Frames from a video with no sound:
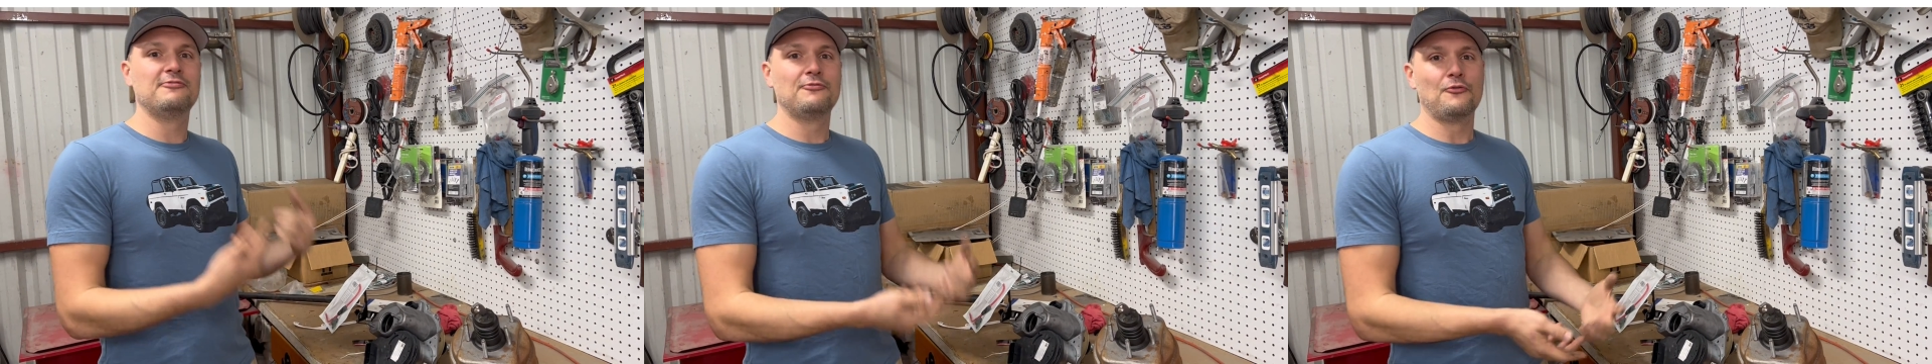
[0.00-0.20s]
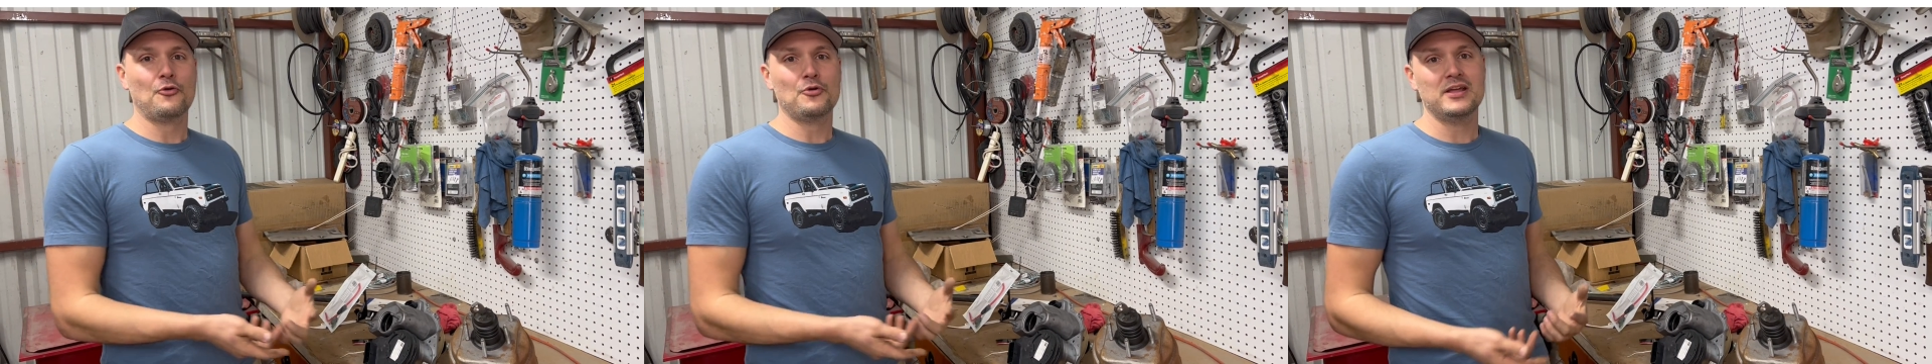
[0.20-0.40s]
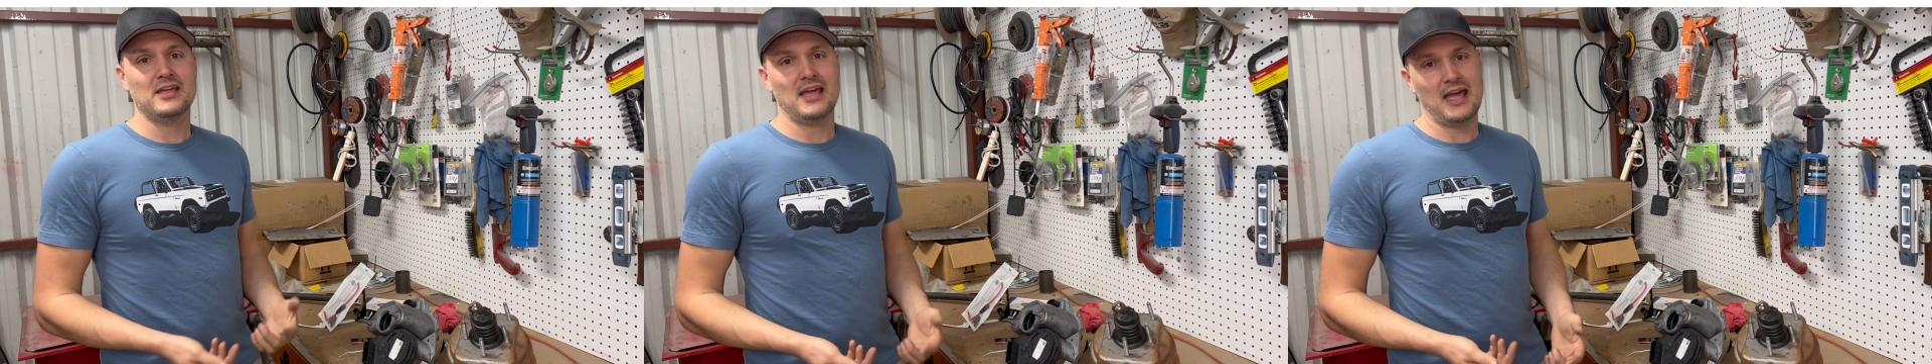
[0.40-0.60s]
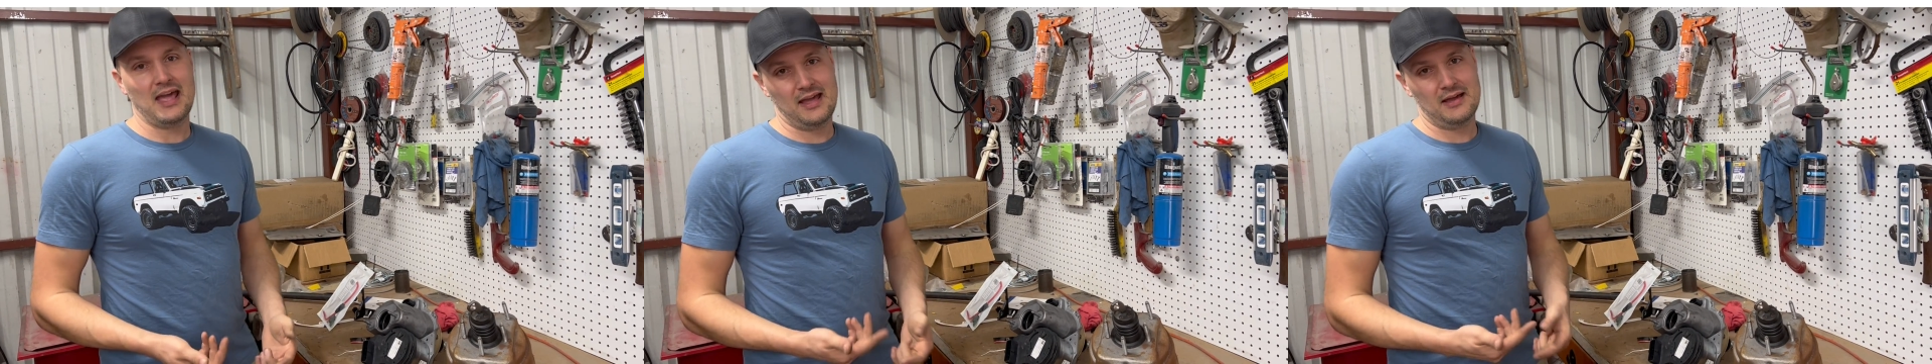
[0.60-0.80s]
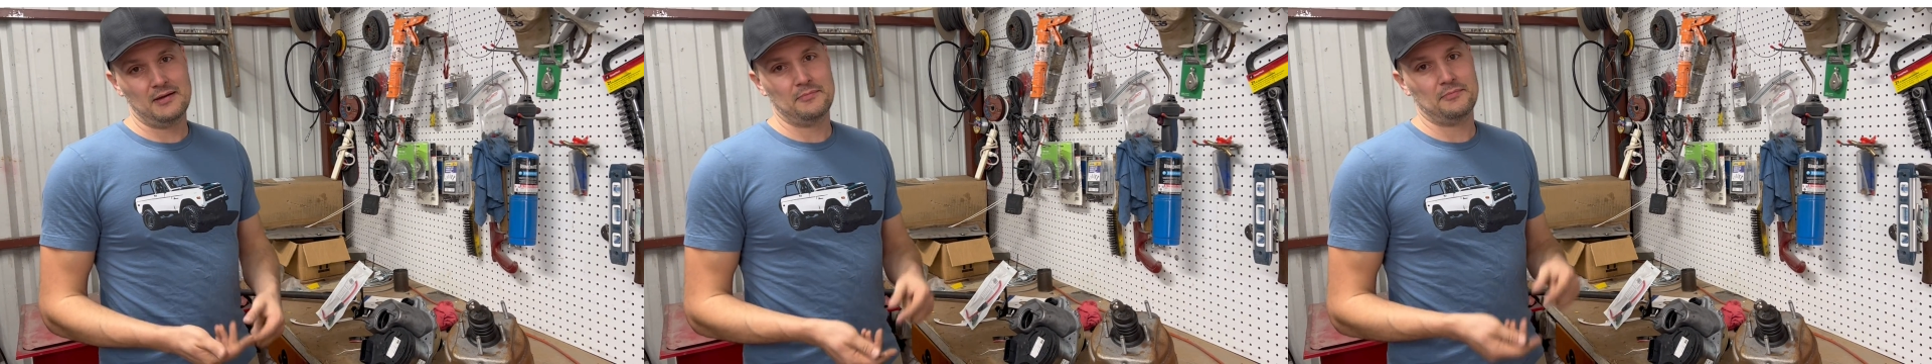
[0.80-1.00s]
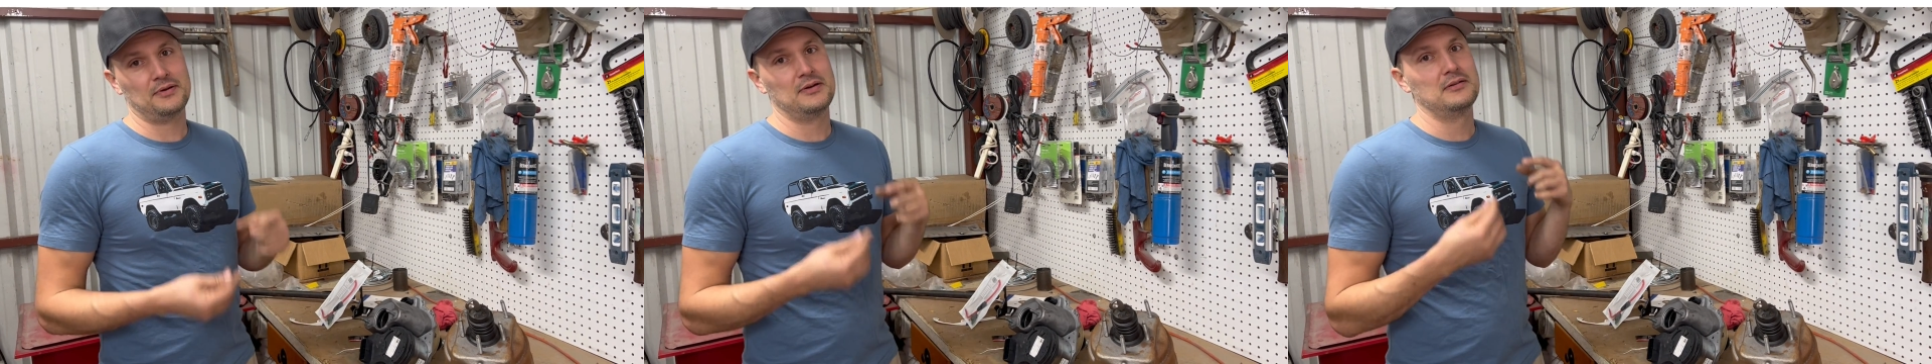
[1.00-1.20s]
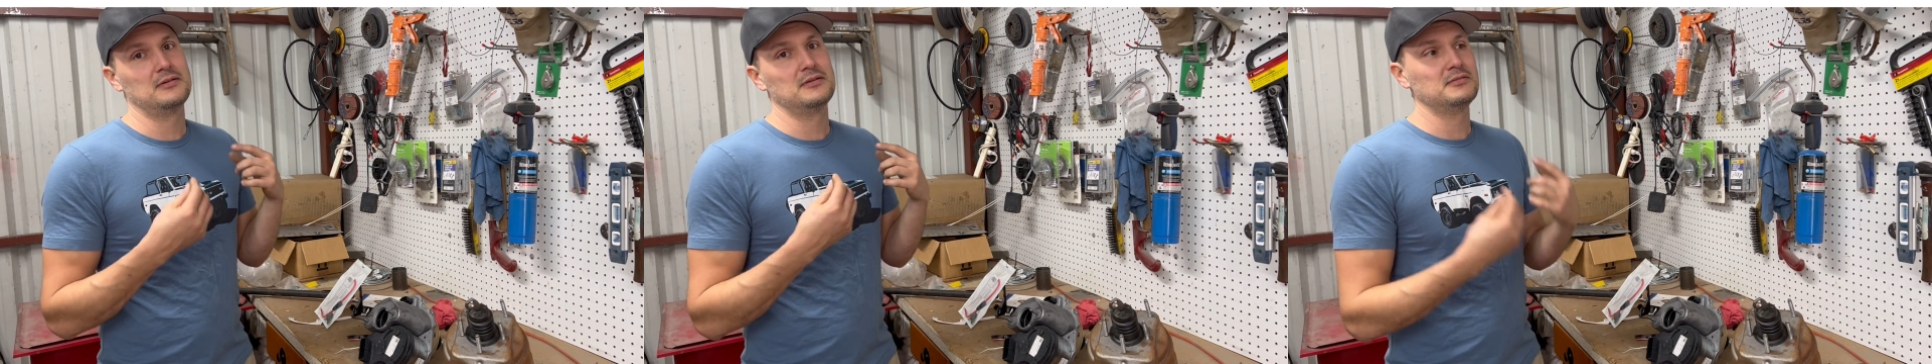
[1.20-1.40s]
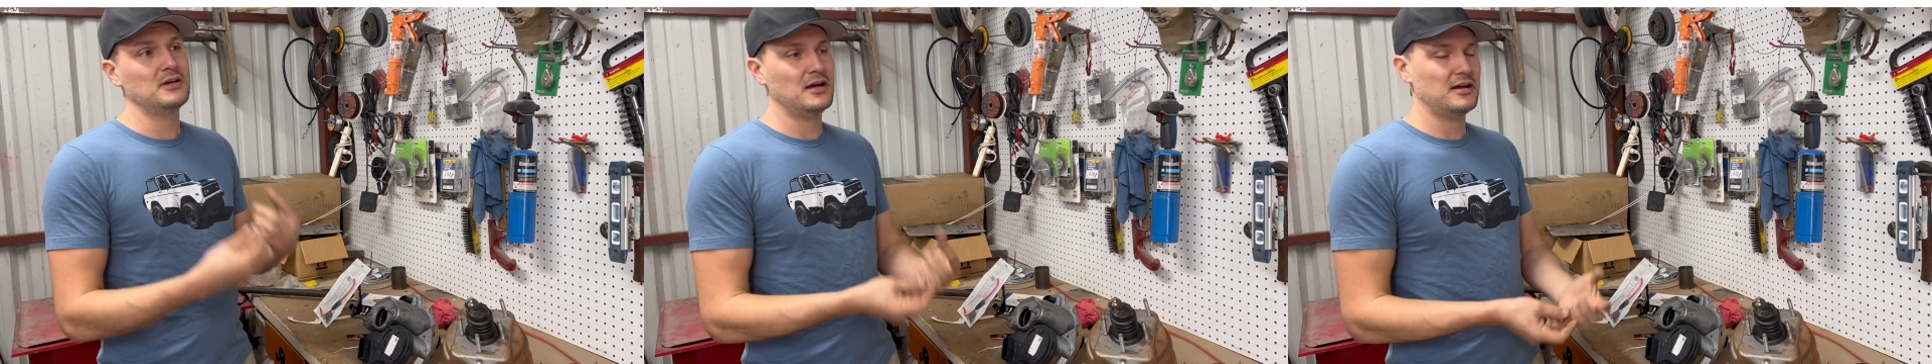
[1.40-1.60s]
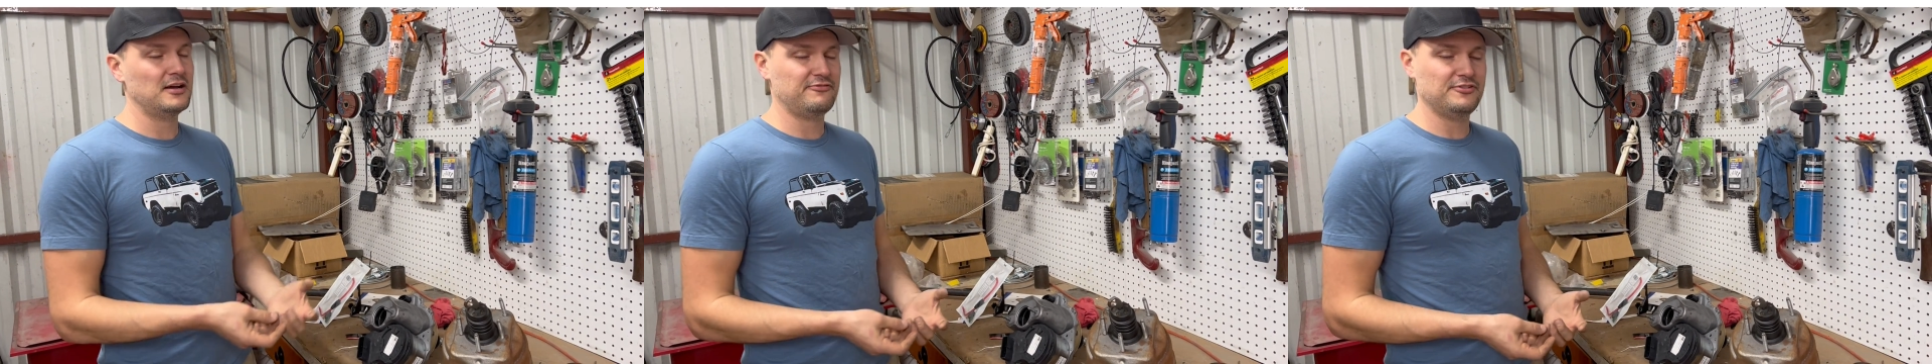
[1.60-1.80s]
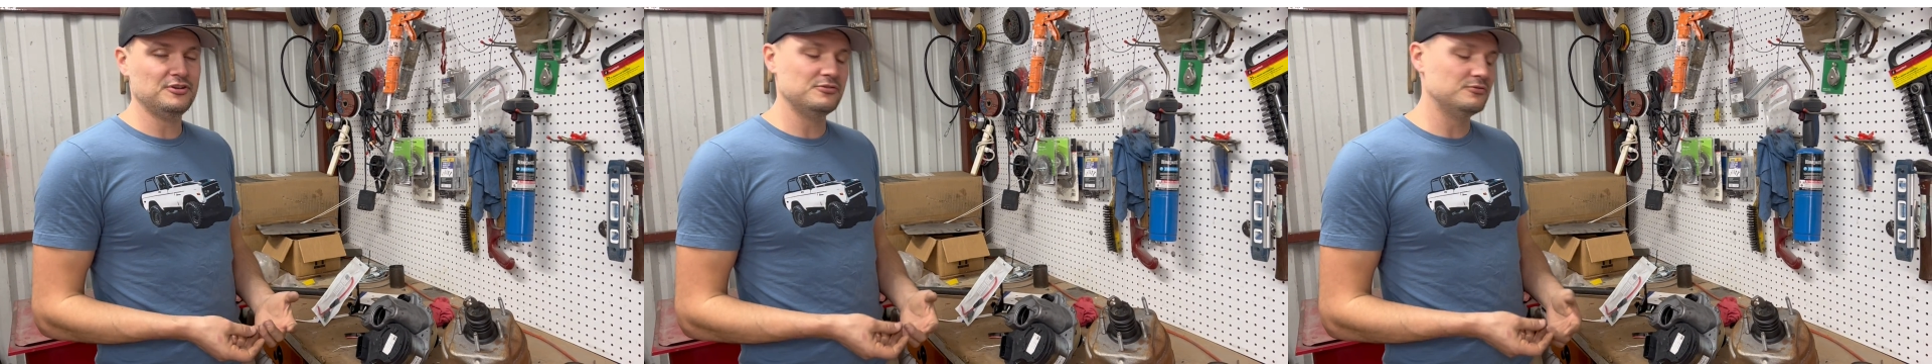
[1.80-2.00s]
40 amp
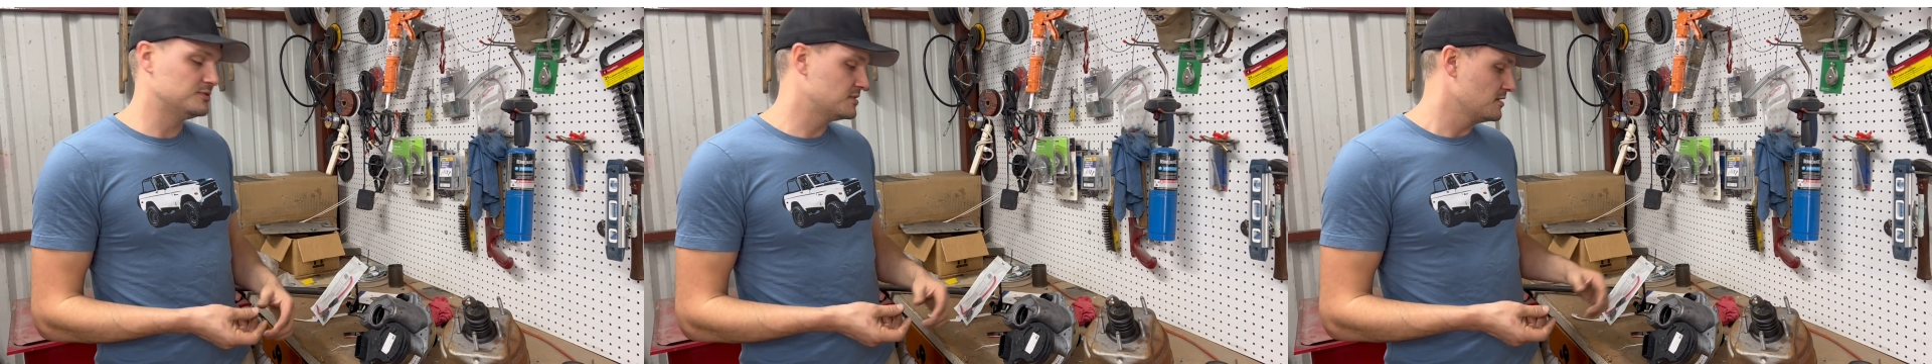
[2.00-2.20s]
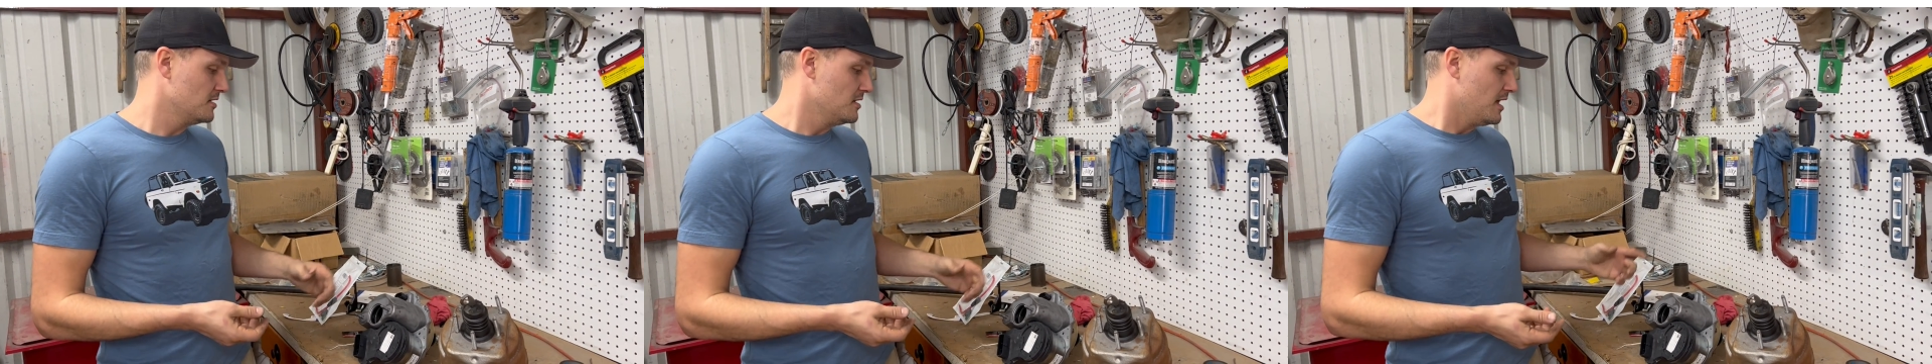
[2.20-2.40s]
fuse.